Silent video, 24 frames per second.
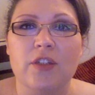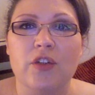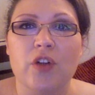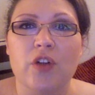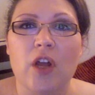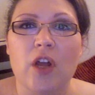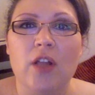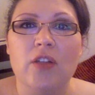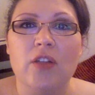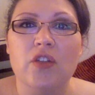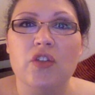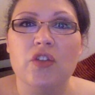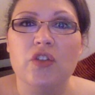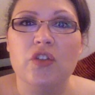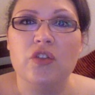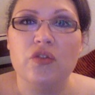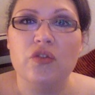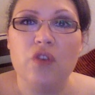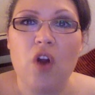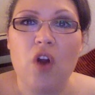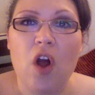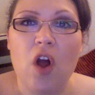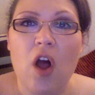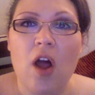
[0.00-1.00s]
you're not
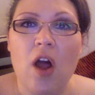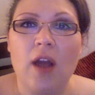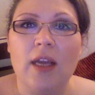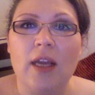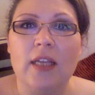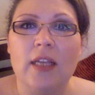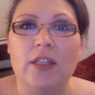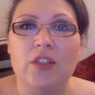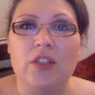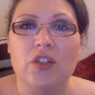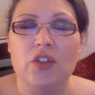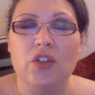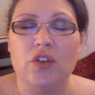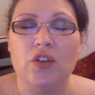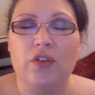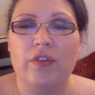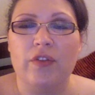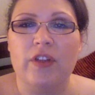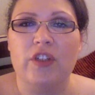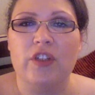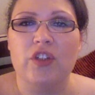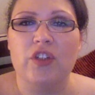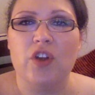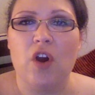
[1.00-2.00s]
strong in
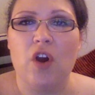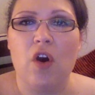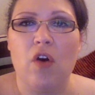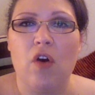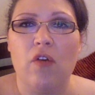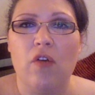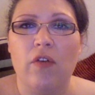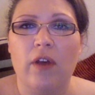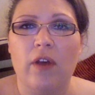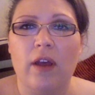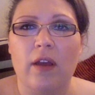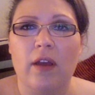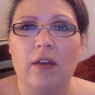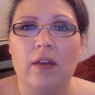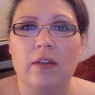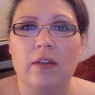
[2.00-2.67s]
serving Jehovah.